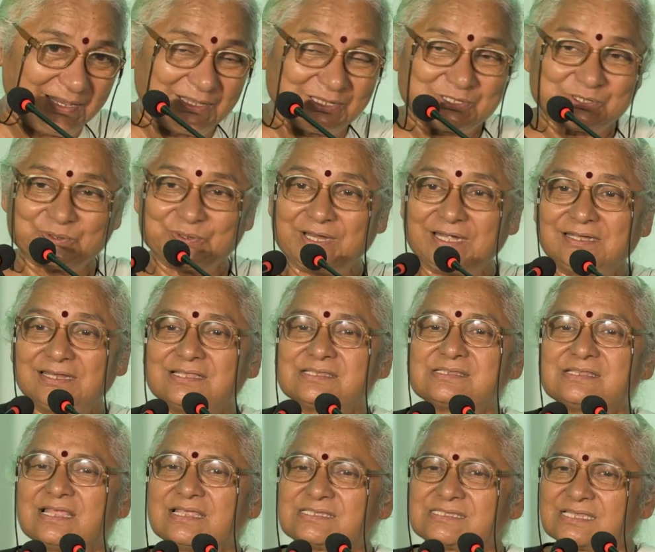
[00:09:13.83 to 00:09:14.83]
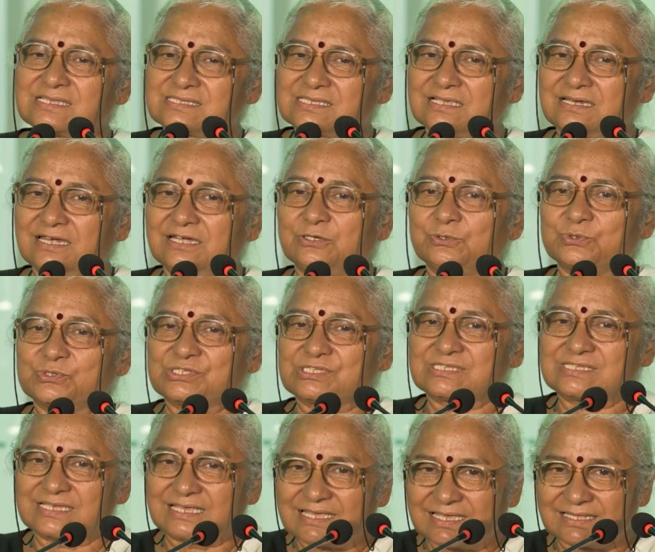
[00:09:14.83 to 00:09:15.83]
So it is necessary to
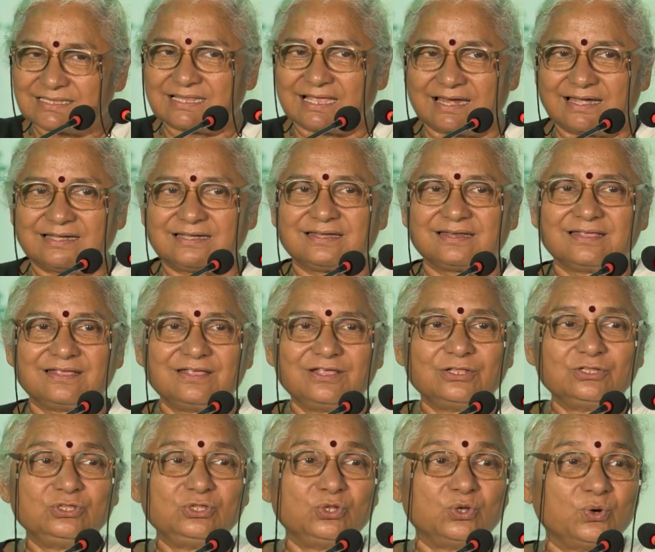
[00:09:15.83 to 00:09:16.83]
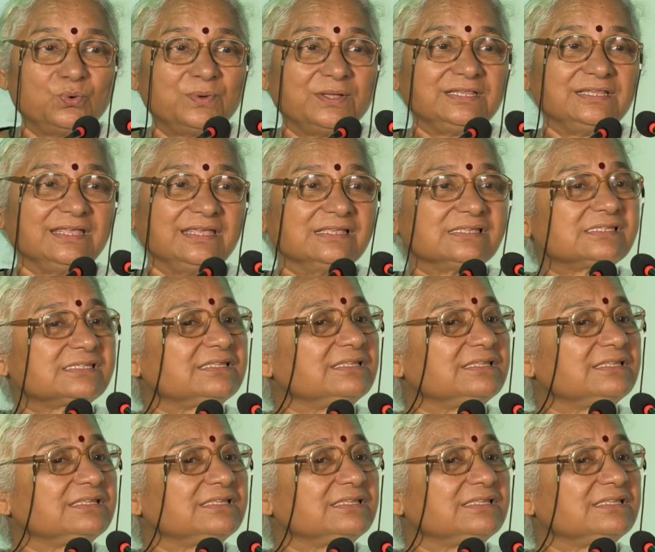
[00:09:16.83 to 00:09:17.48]
see that no one is